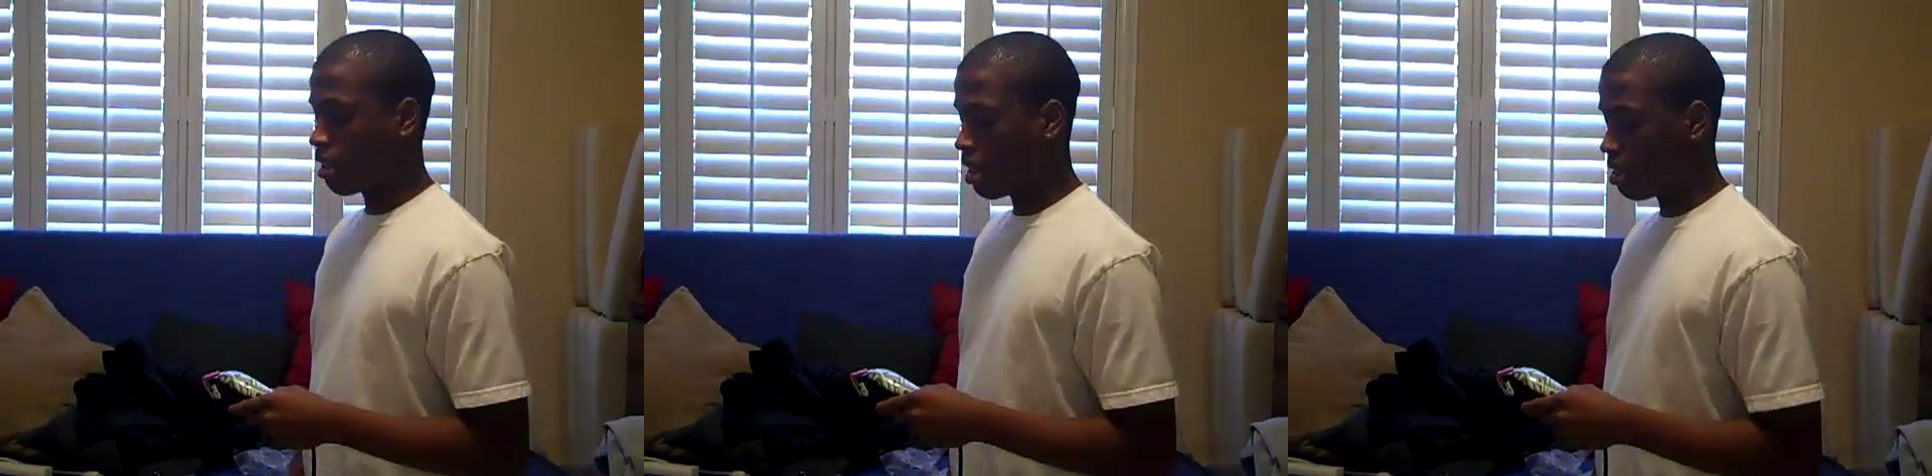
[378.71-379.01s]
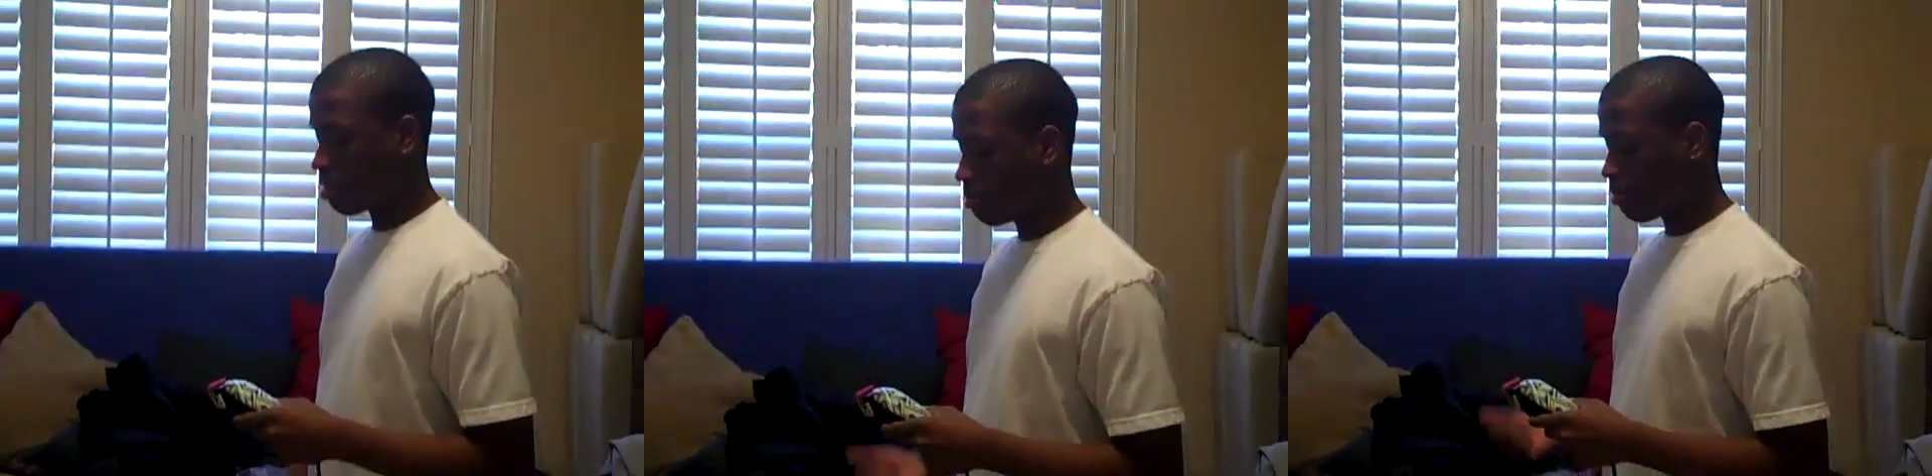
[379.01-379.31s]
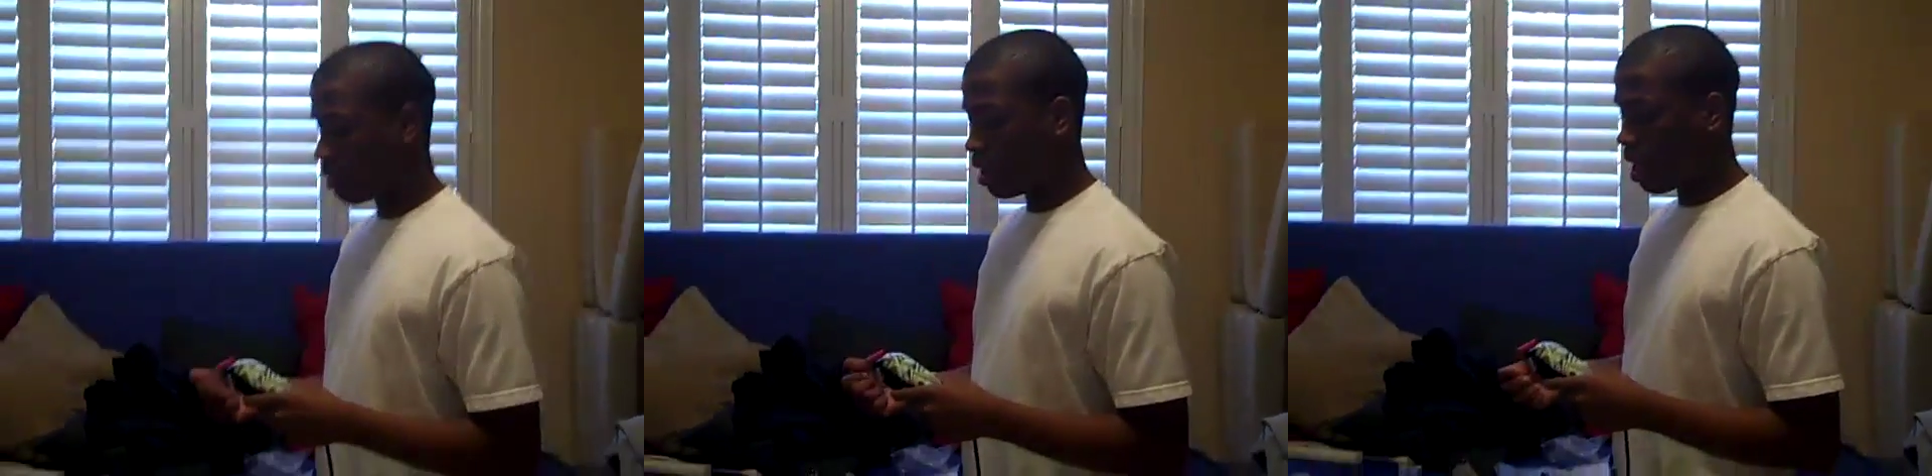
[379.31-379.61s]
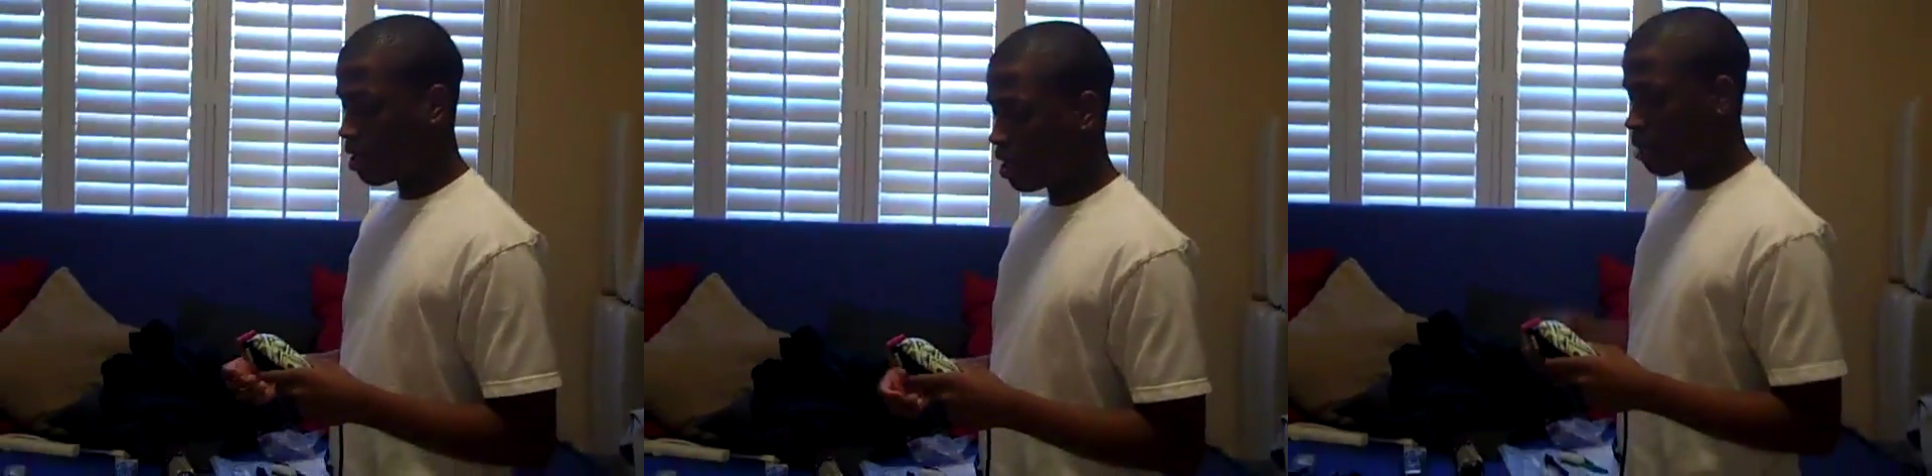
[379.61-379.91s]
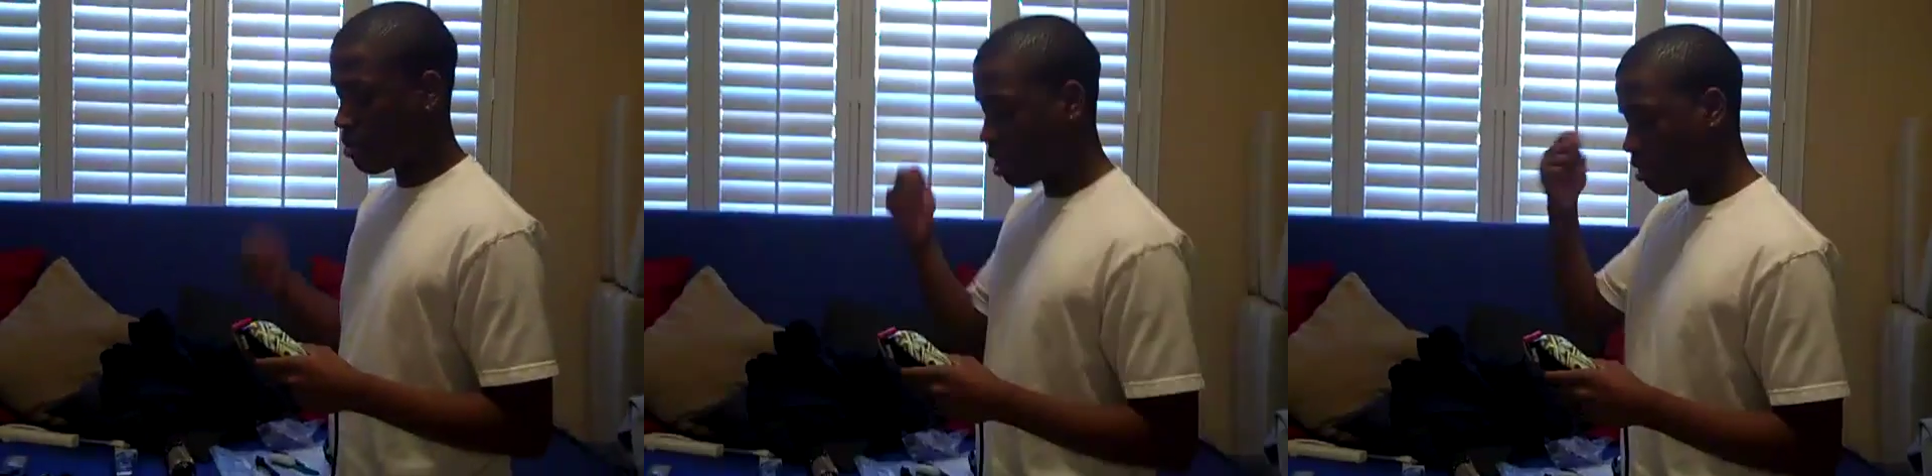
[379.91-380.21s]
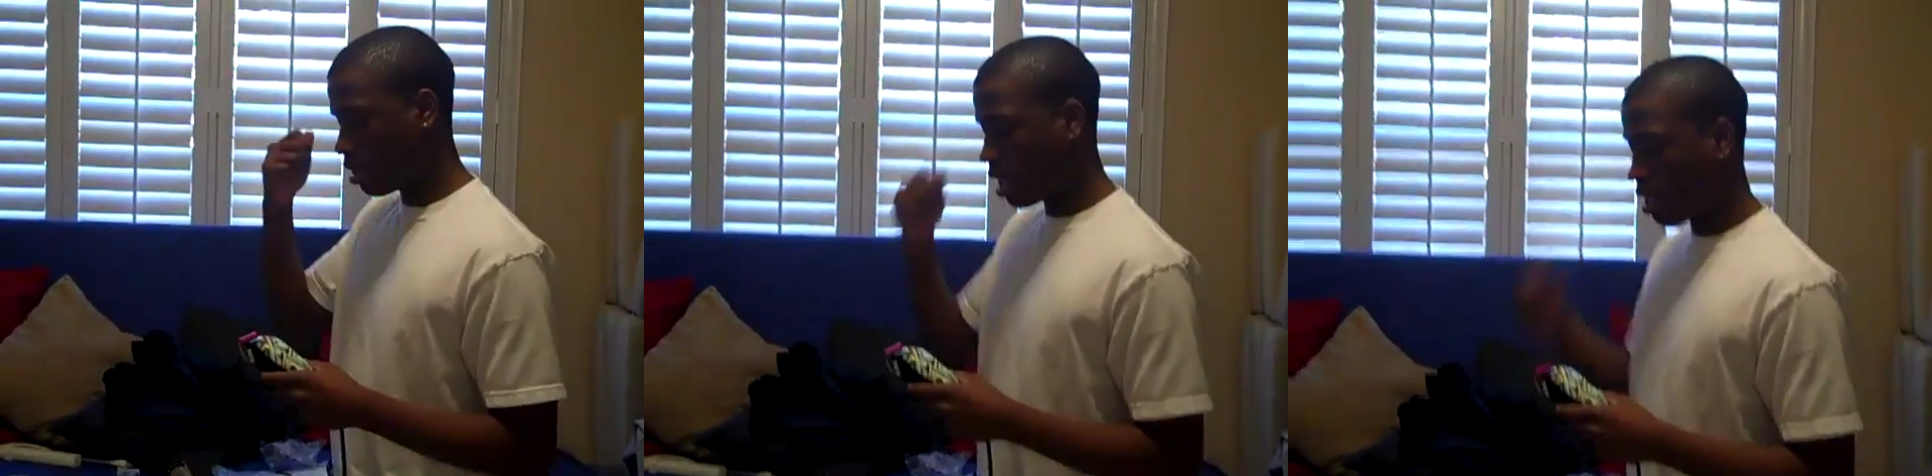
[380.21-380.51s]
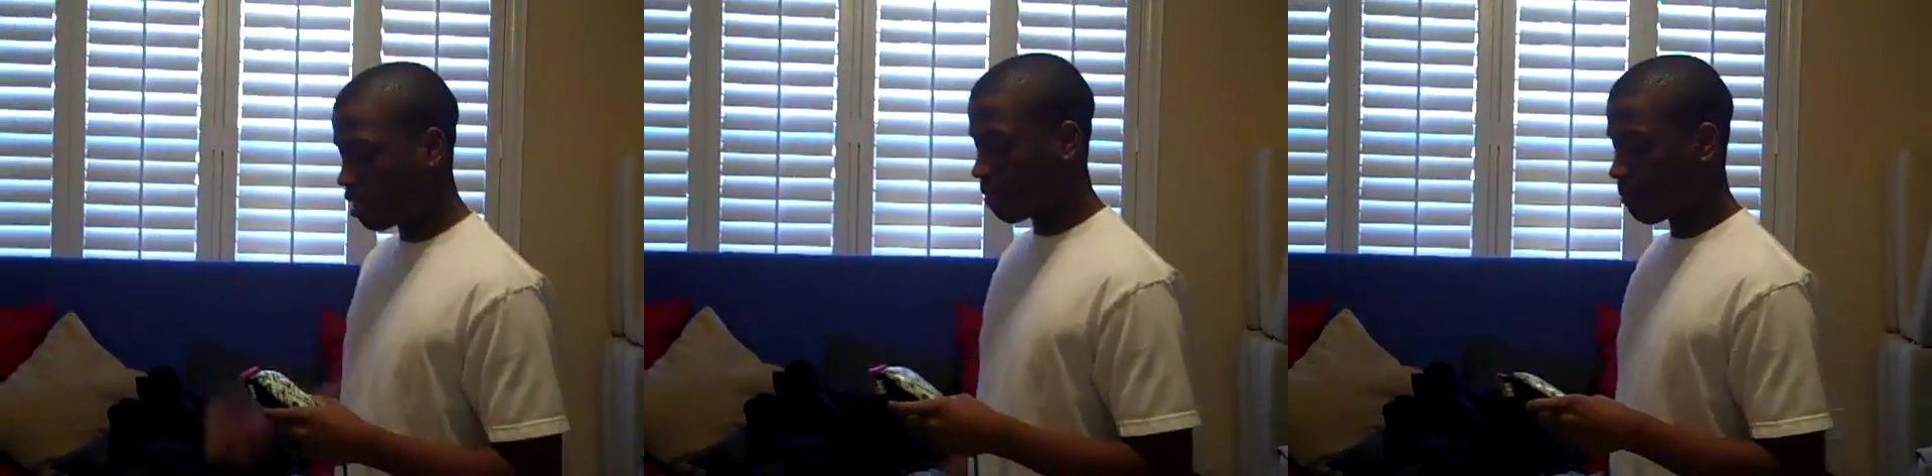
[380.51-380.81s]
And it's going to be really hot in your head, you try to do the
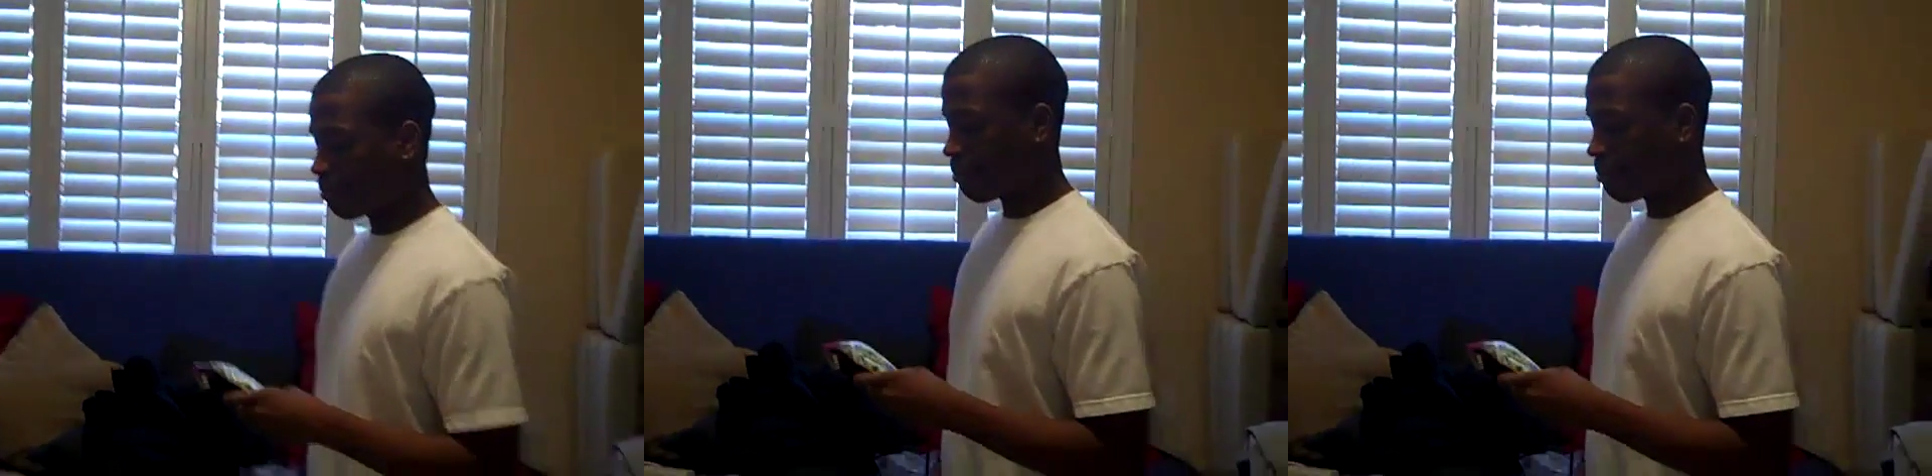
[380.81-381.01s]
lineup.